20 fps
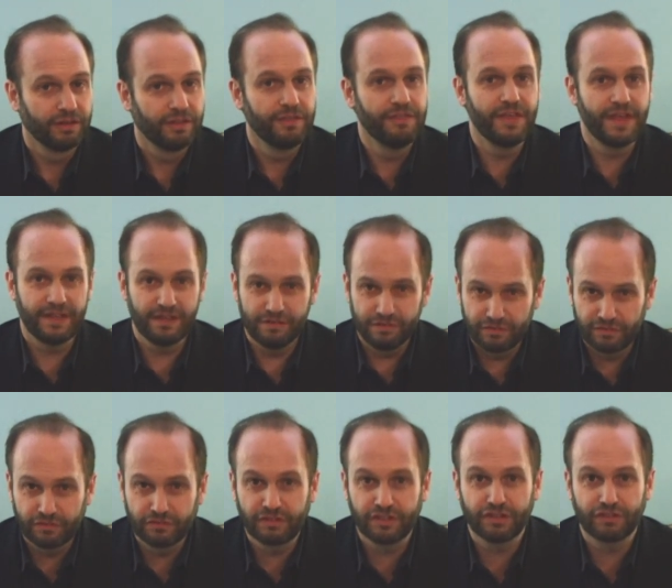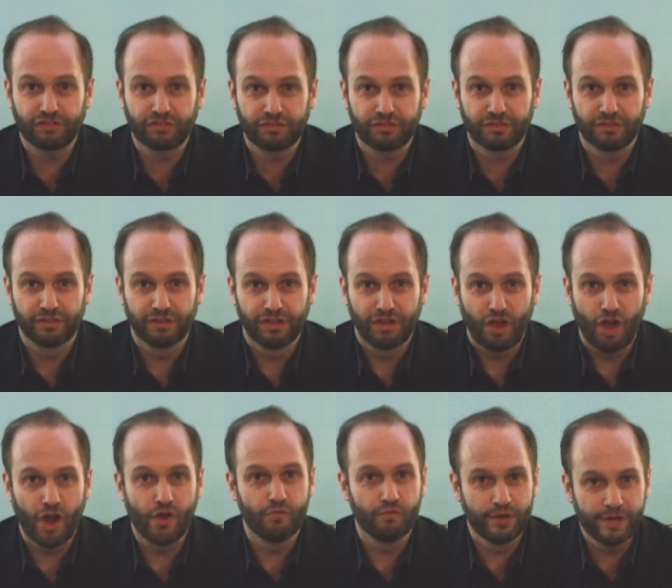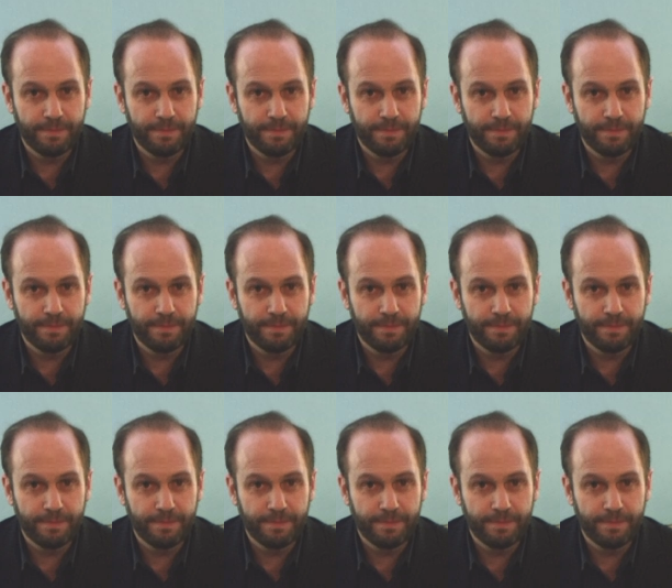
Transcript: They insist on